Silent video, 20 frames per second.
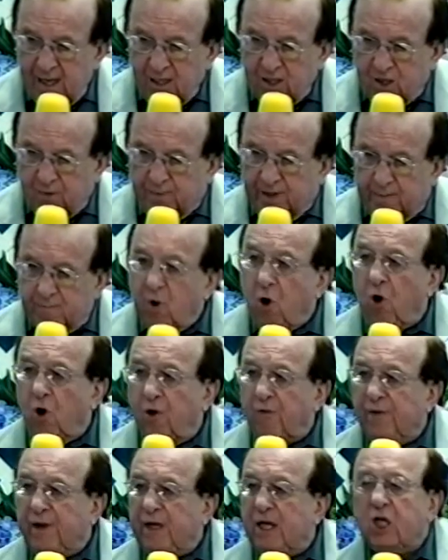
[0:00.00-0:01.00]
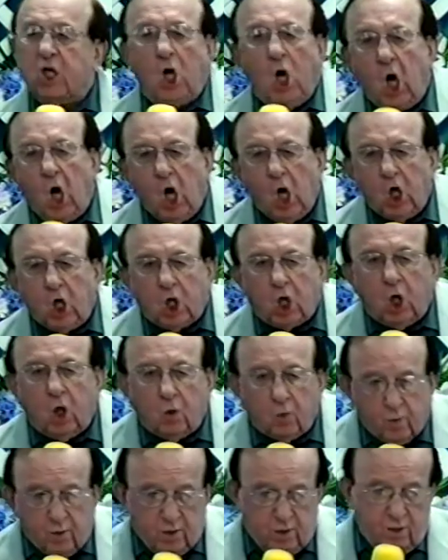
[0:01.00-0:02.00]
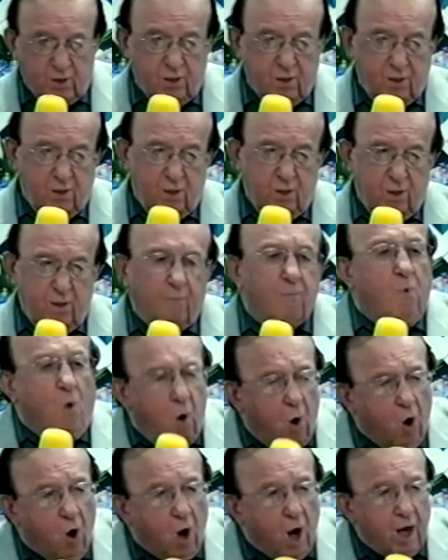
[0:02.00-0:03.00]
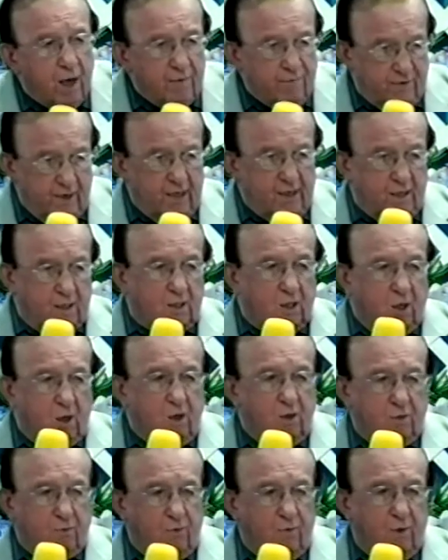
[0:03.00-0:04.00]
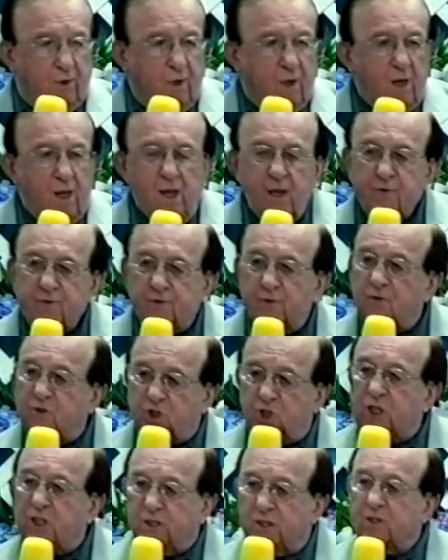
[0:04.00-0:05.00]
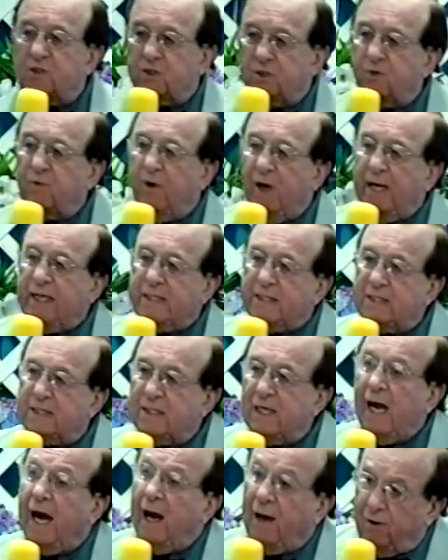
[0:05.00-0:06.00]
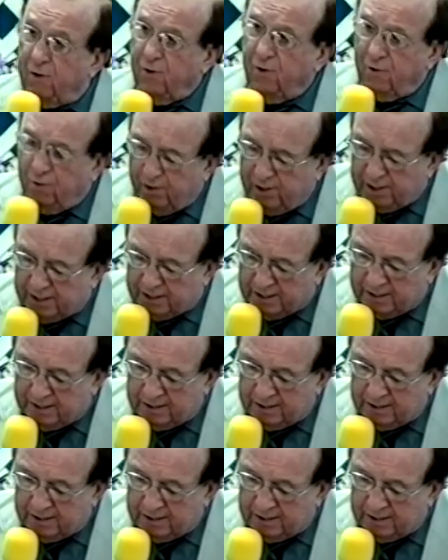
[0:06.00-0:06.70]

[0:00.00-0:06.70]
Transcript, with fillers: to be more than a conqueror more than a conqueror through Jesus Christ our Lord.